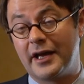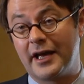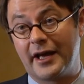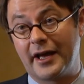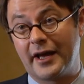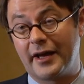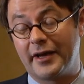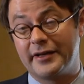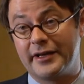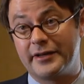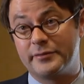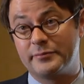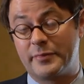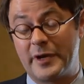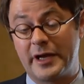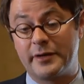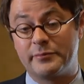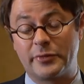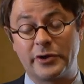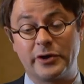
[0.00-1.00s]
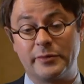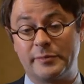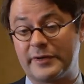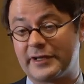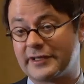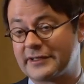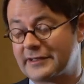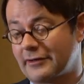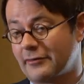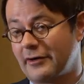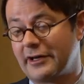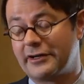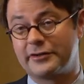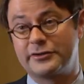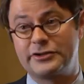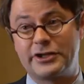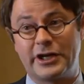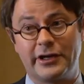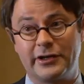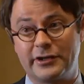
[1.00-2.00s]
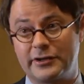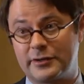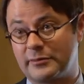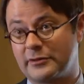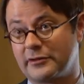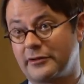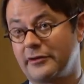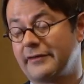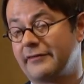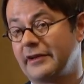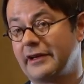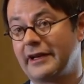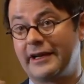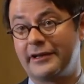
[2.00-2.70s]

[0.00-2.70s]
uh, and, and, purpose, greater charitable giving,